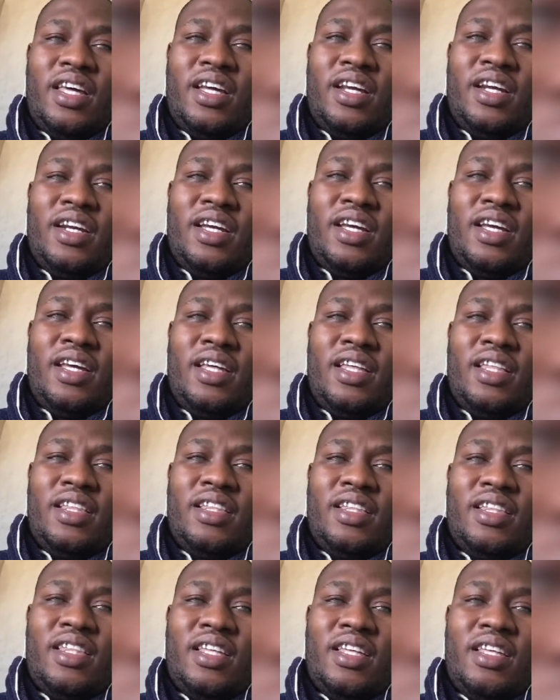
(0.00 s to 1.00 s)
and
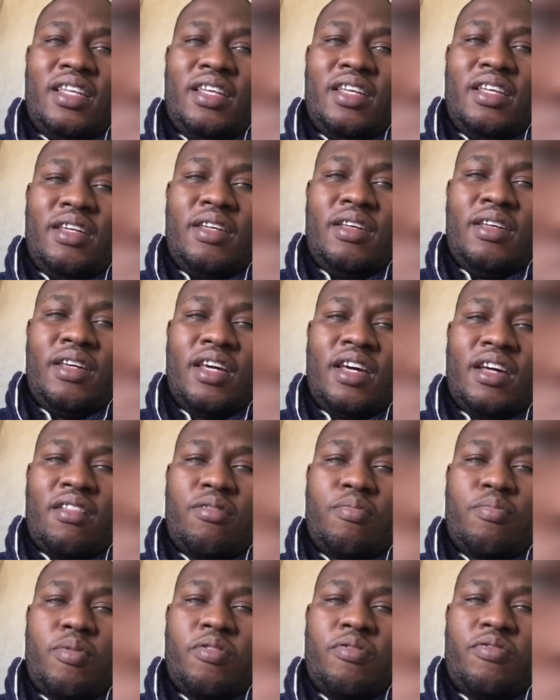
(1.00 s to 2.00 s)
then the
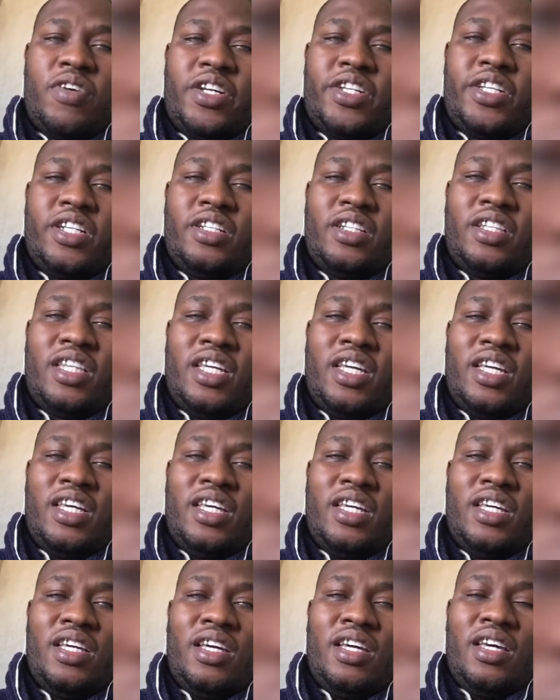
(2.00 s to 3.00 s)
health professional
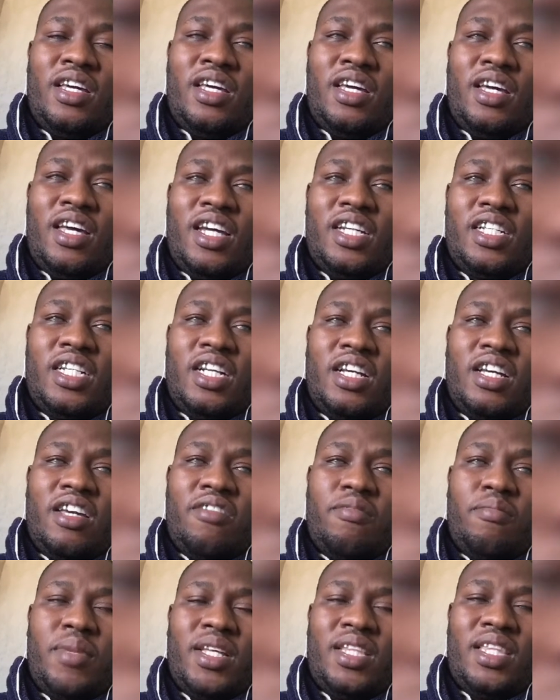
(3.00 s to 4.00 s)
there actually
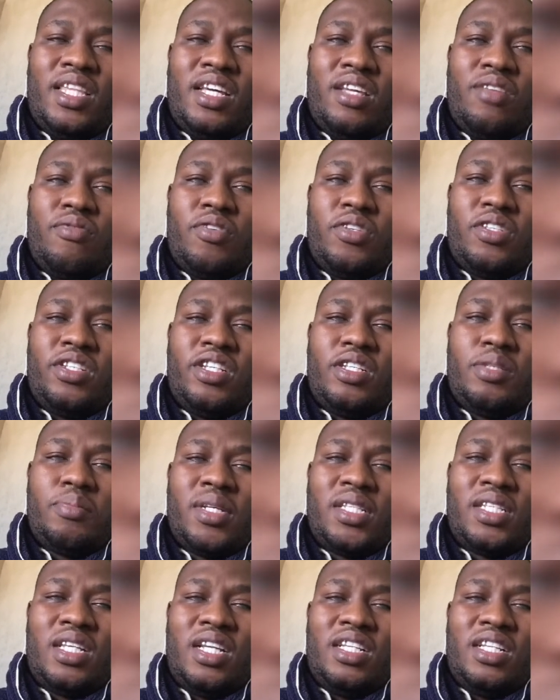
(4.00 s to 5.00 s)
gave me a date for 6
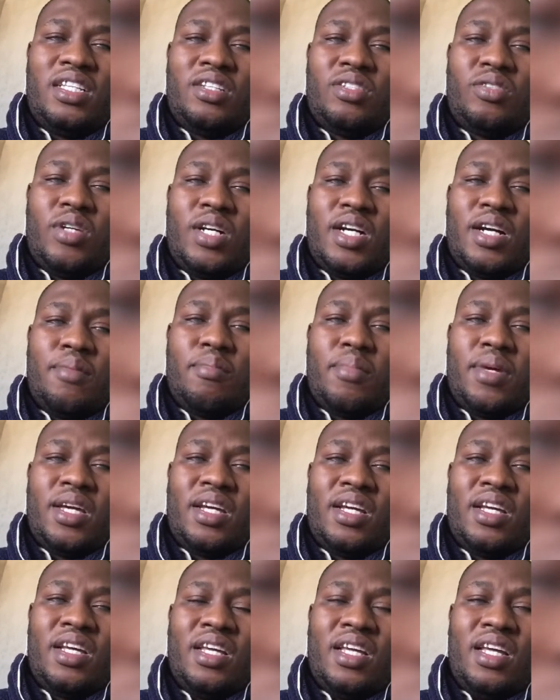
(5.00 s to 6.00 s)
months later to come back.
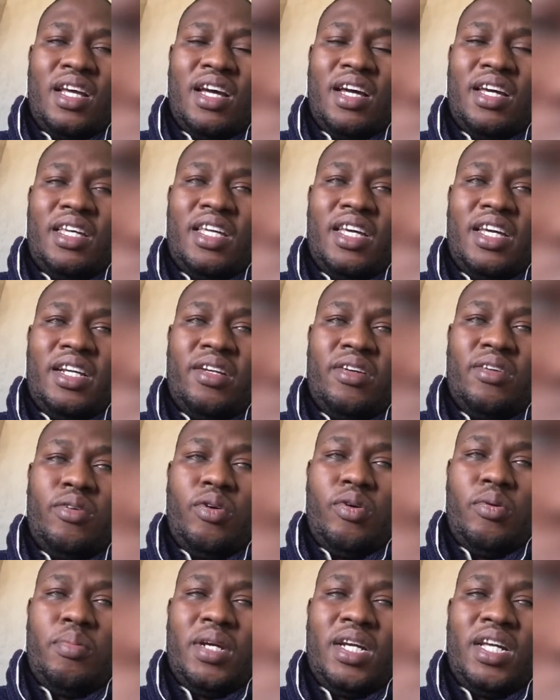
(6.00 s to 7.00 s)
Again,
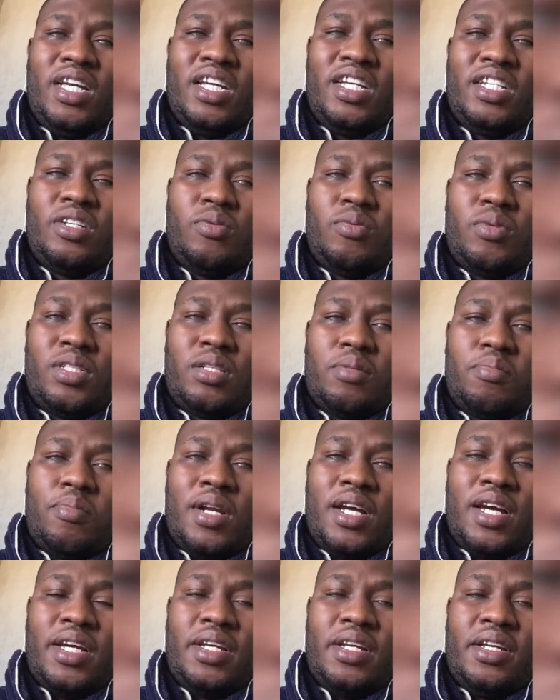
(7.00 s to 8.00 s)
no medication was
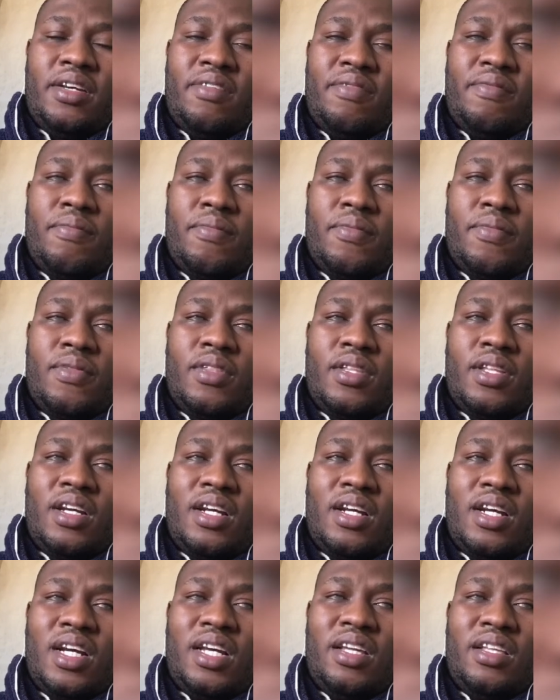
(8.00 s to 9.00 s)
supplied,
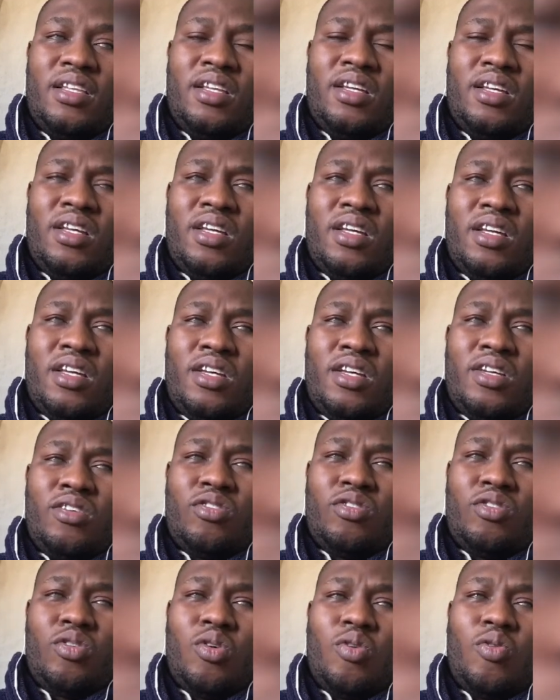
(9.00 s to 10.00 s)
right?
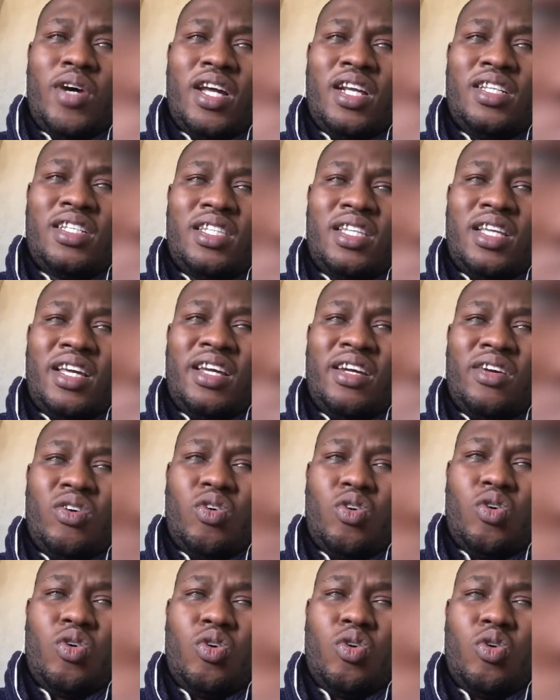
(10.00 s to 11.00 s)
So while staying at
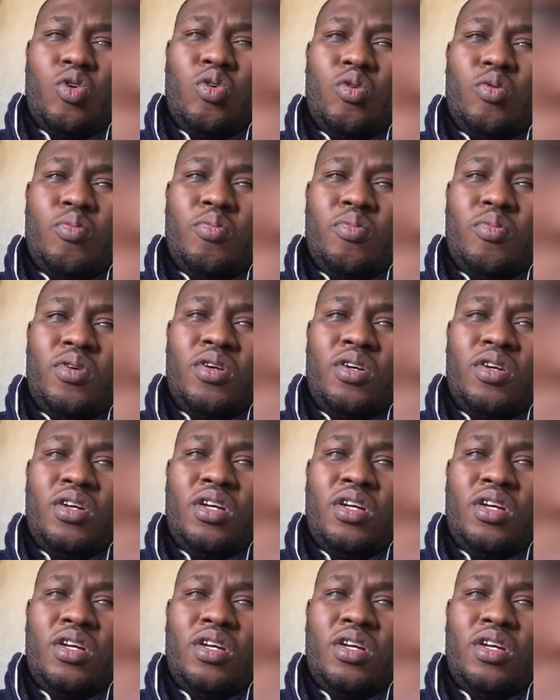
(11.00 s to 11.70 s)
home